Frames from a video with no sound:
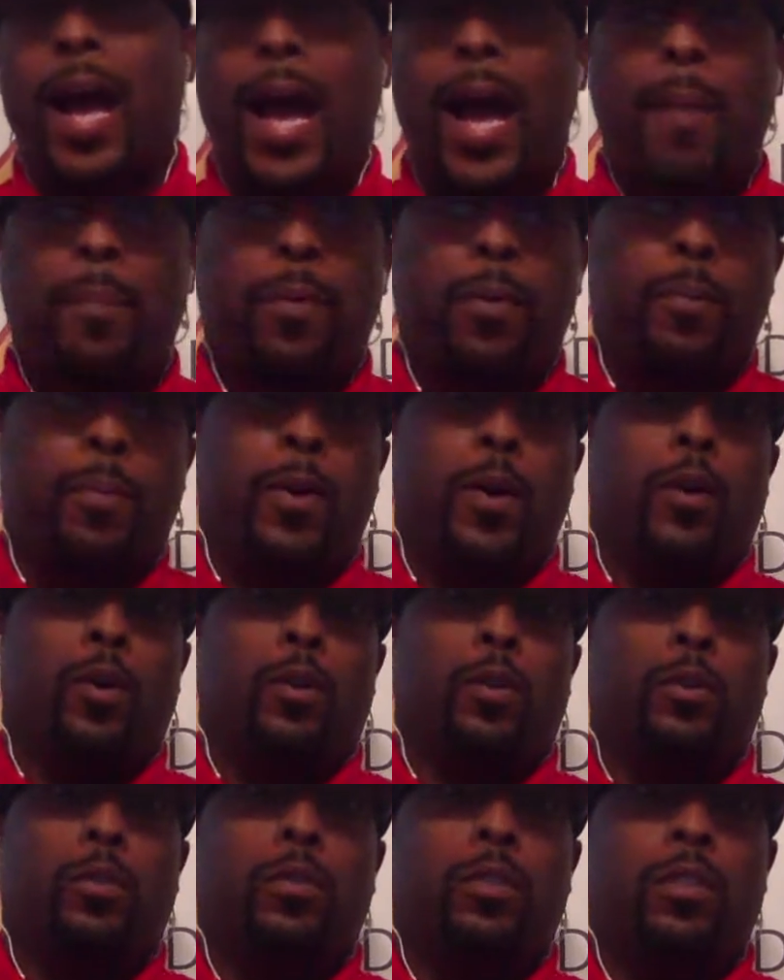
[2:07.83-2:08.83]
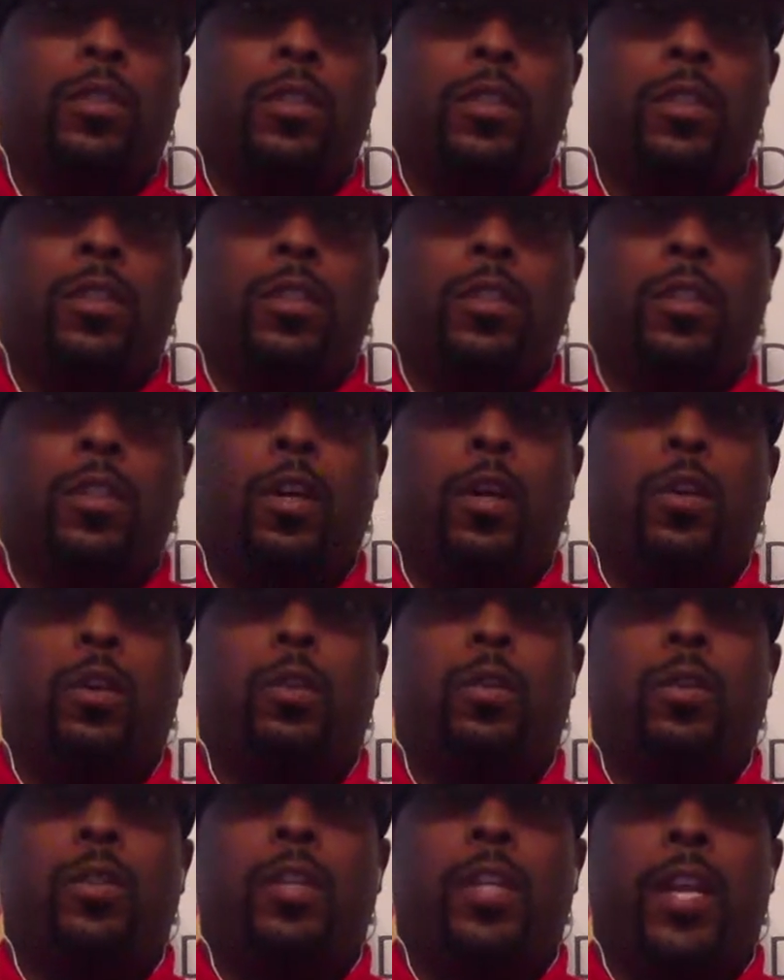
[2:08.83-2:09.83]
I propose,
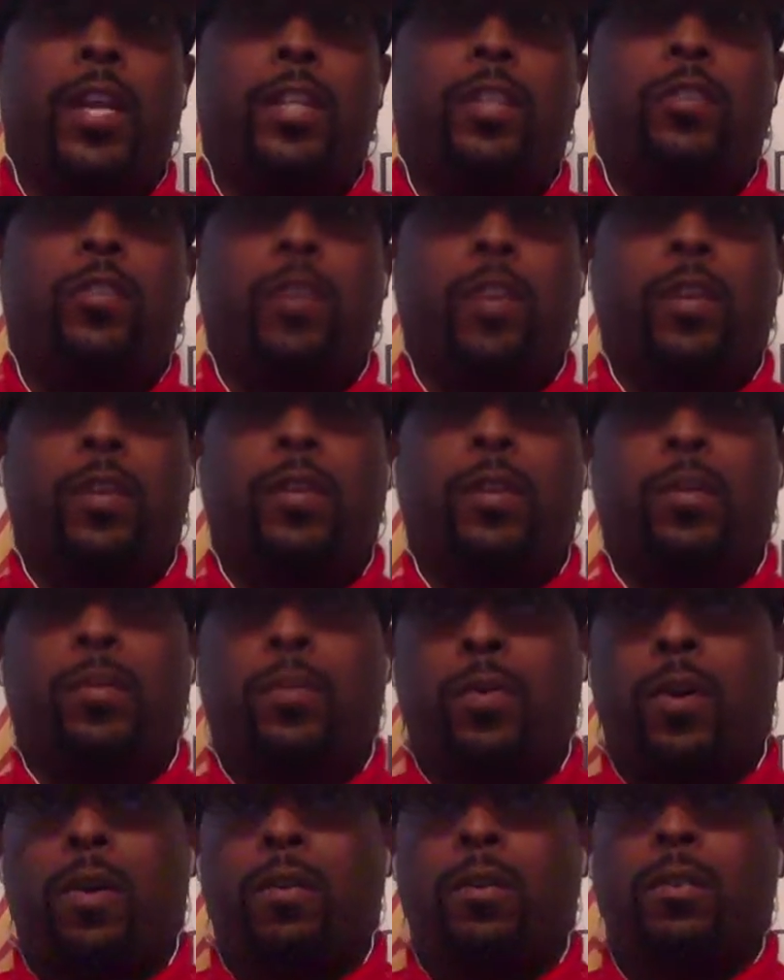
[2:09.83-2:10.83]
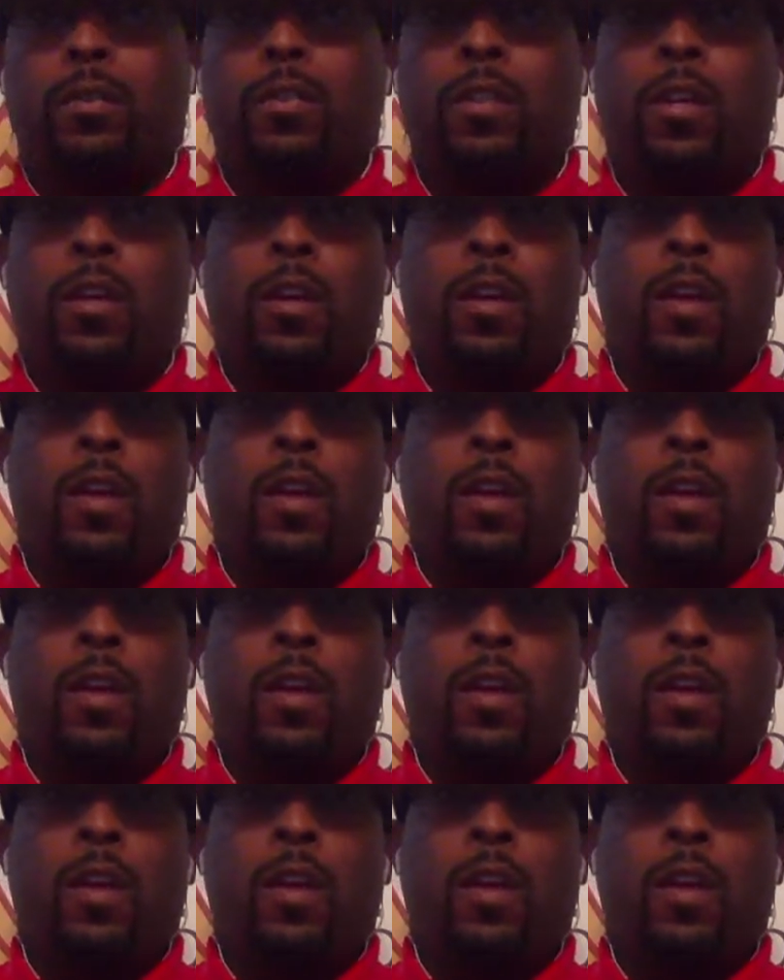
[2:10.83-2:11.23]
Natedrink propose.